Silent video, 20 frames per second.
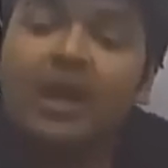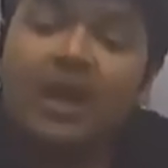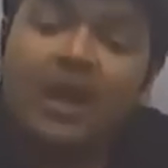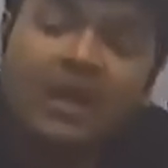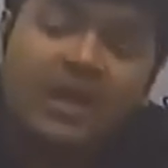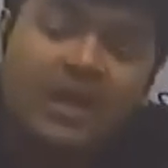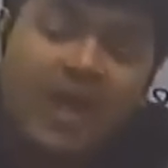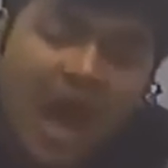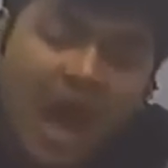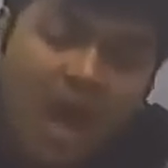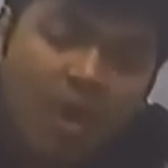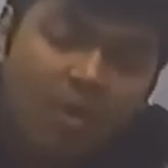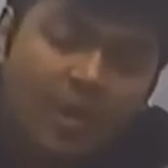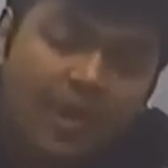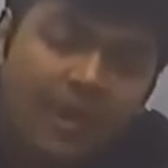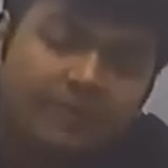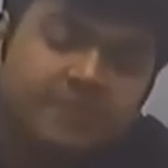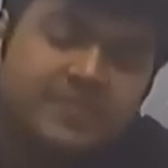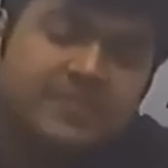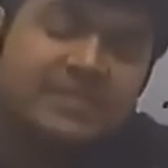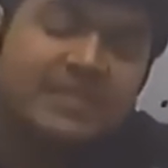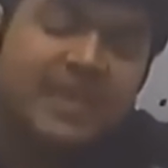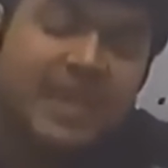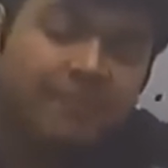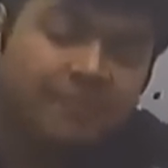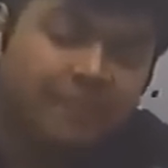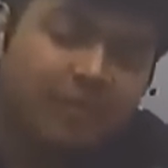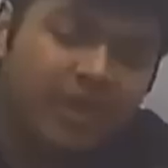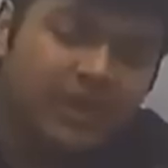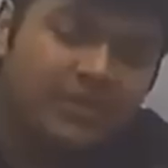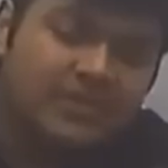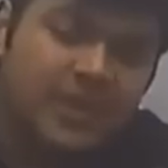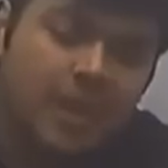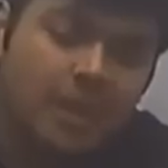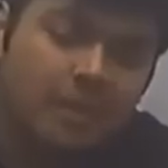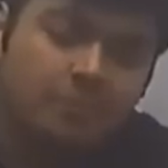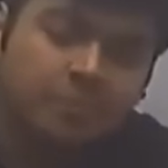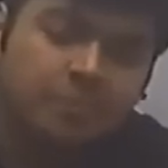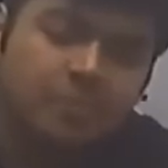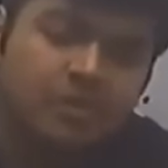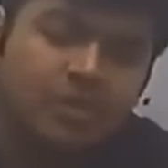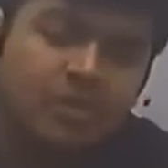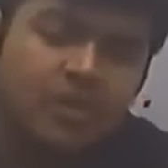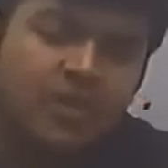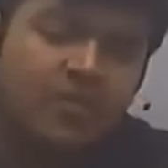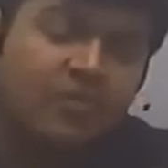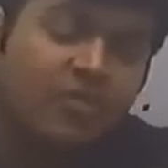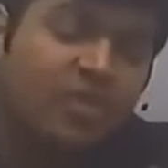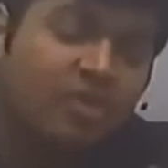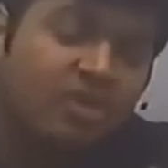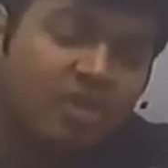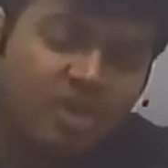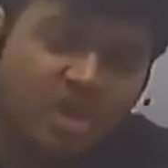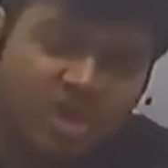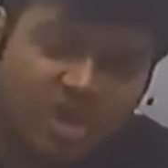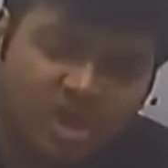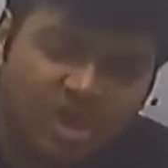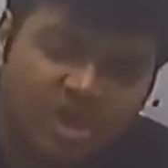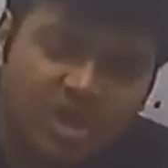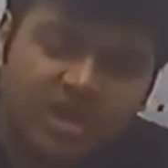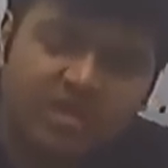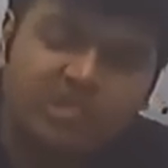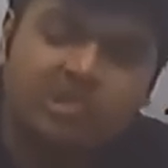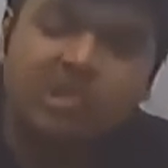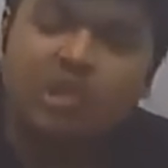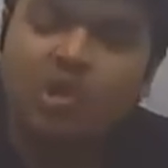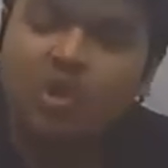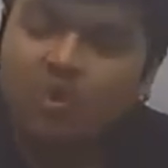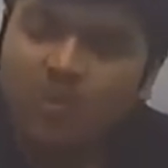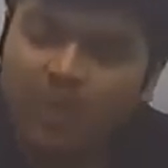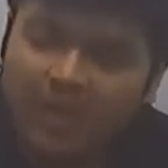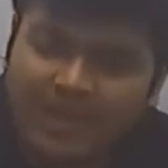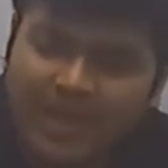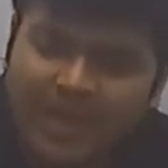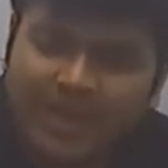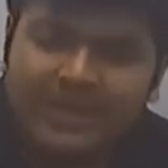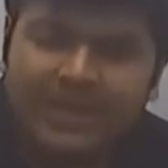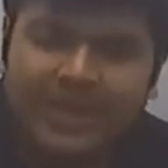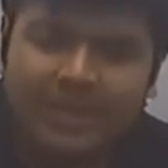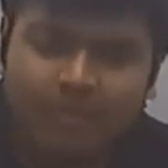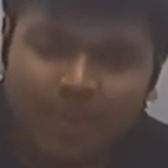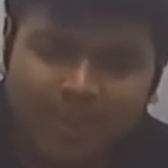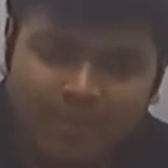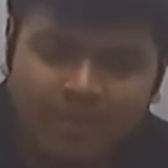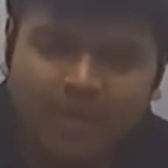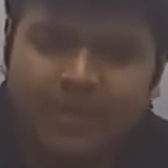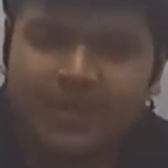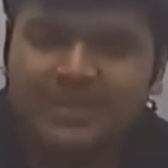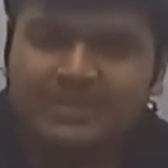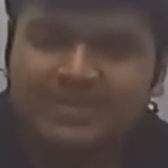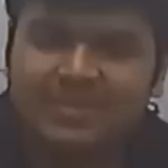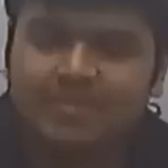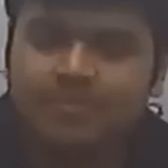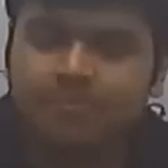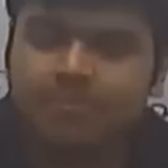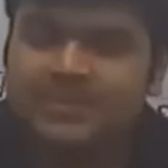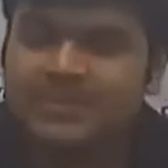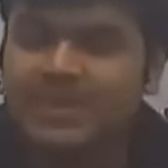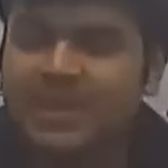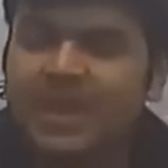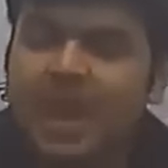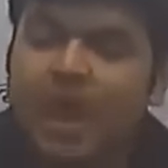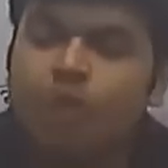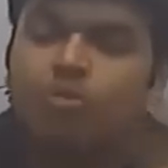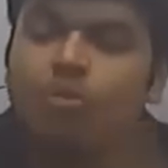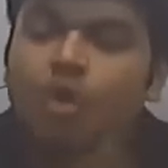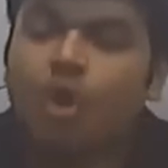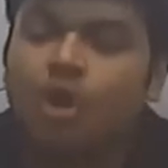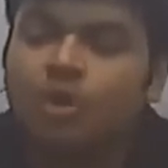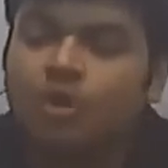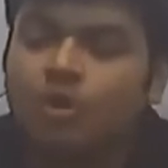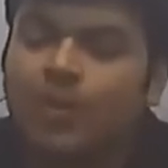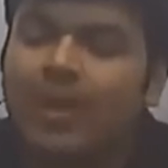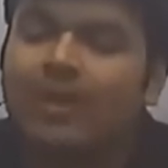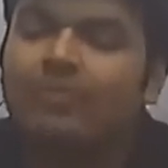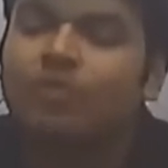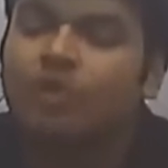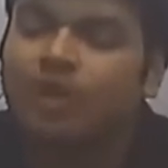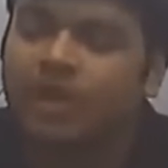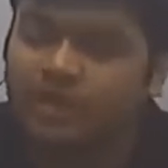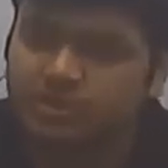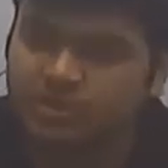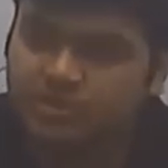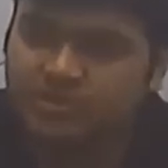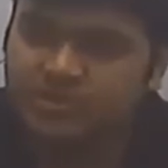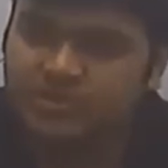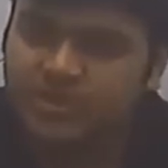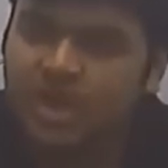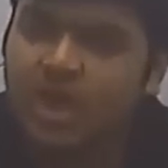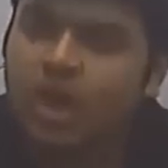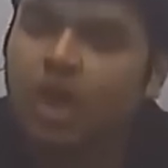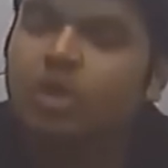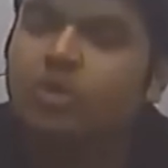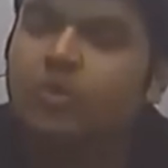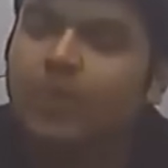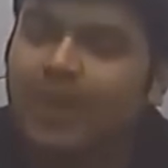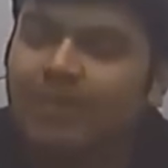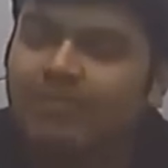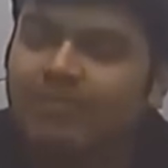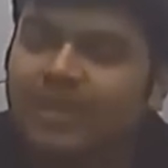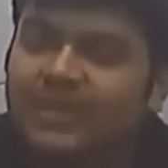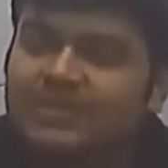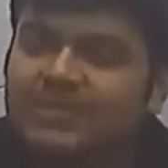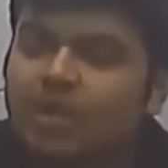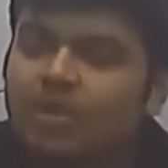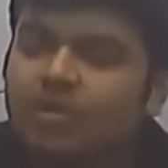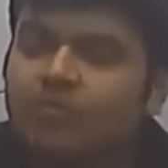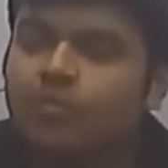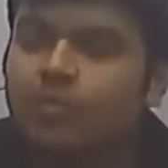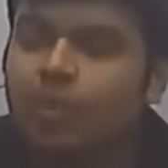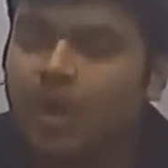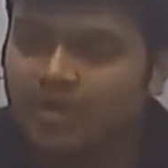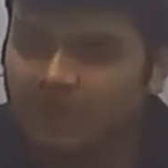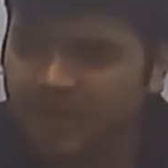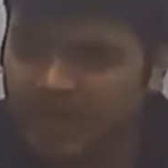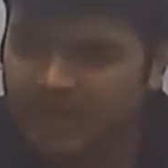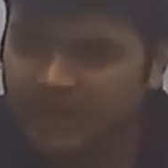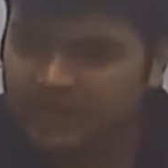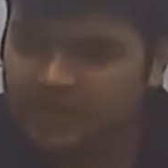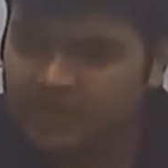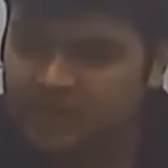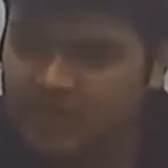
Now, if say for example, the return is lower than 1.87% out on 12 occasions, on 12 days out of 200 days,